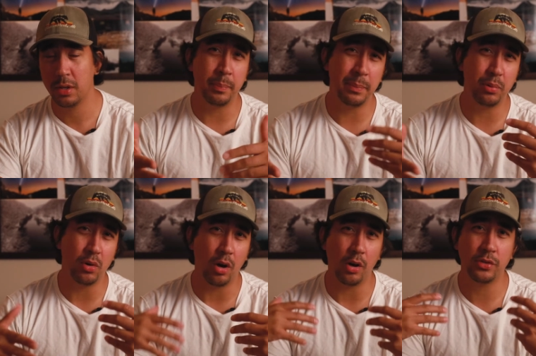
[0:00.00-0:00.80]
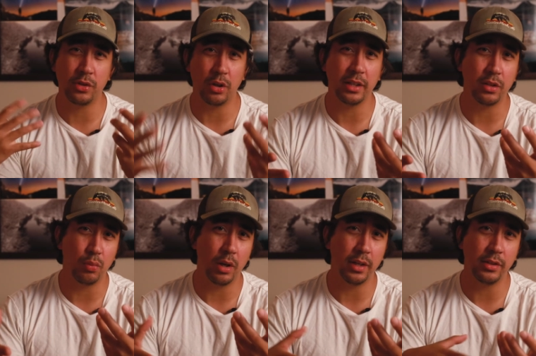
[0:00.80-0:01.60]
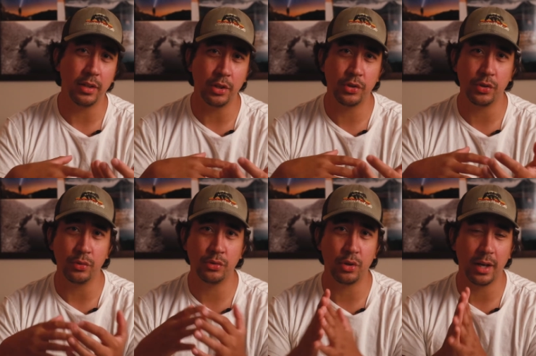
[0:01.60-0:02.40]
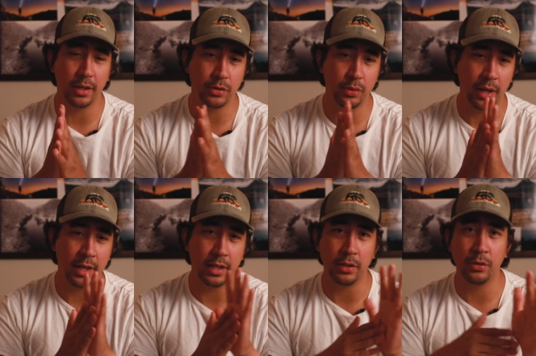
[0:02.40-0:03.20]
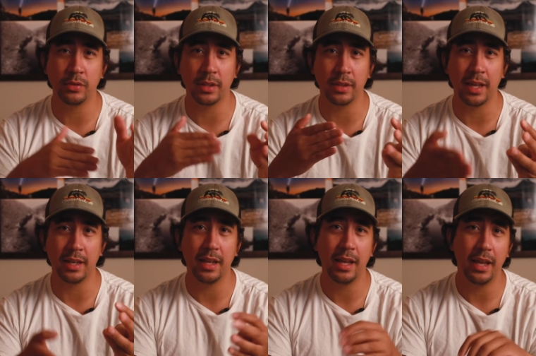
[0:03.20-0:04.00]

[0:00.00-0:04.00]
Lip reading: People are starting to run into issues trying to edit using the